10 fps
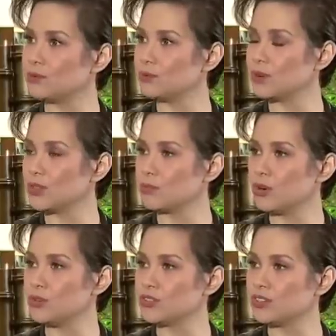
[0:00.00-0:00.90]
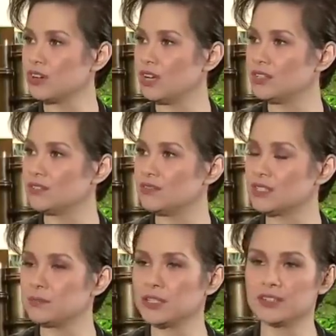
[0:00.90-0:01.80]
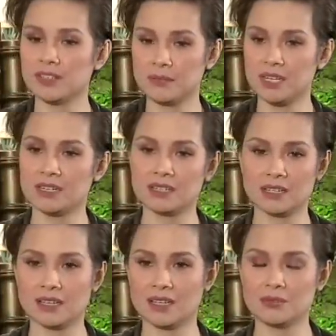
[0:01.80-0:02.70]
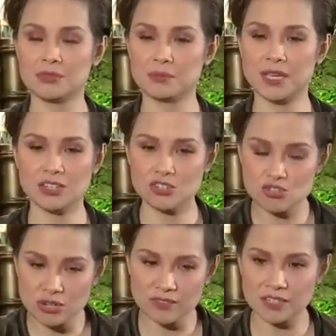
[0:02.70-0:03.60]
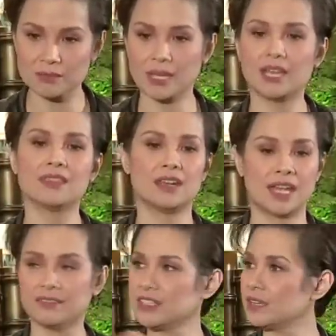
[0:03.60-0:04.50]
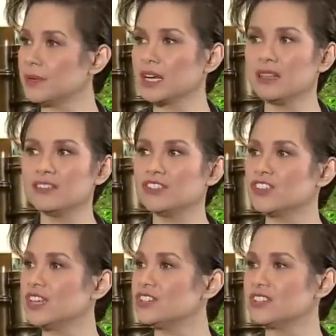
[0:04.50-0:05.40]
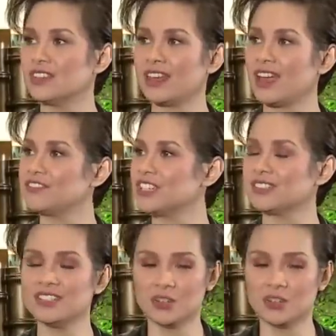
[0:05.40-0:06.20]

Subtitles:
are the pros or the cons of this? Because I mean, it was being driven in my head that I have to get my college education, that I have to get, you